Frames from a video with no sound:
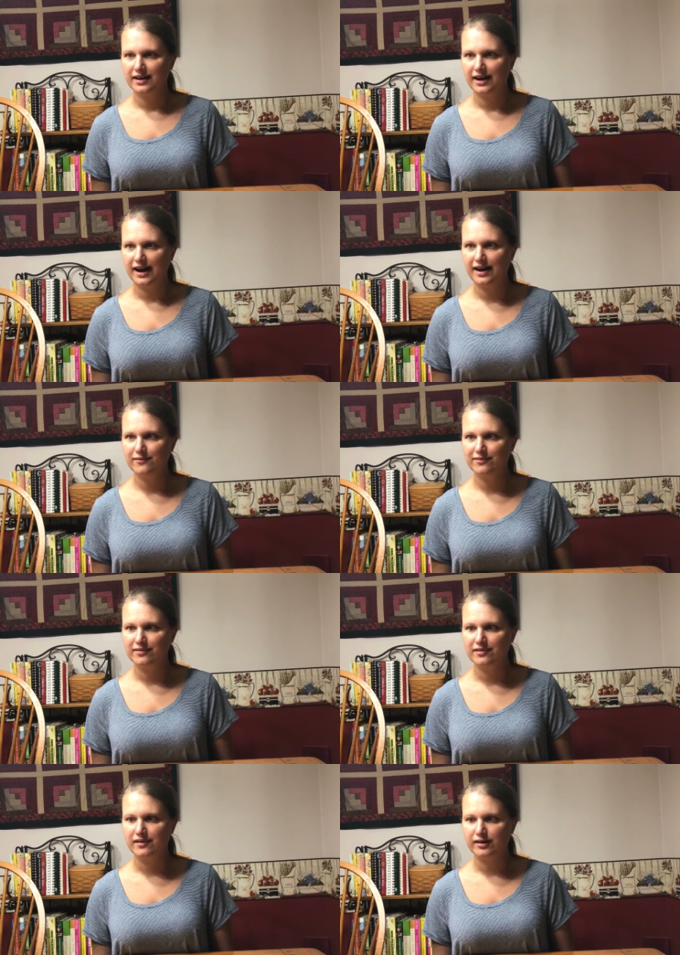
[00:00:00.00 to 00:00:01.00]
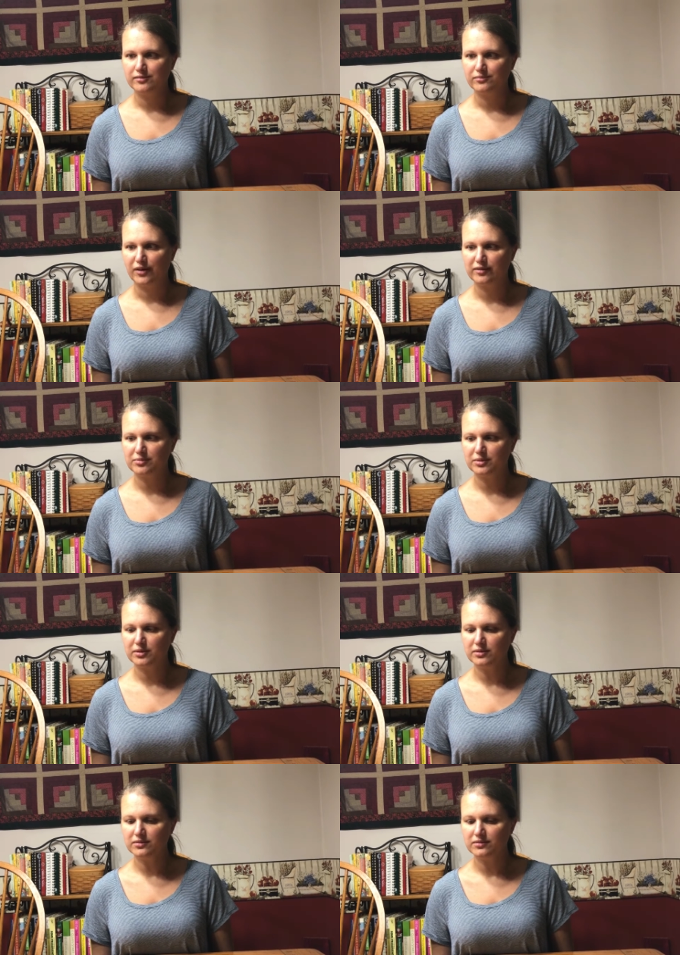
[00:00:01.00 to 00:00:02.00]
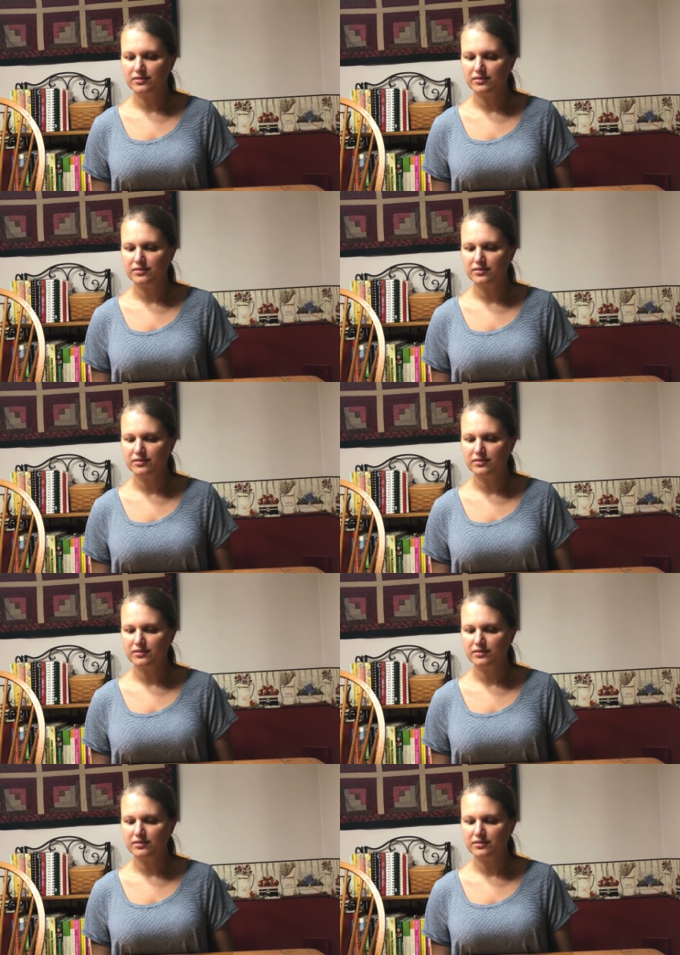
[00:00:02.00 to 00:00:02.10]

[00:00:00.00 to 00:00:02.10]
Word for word: I've done multiple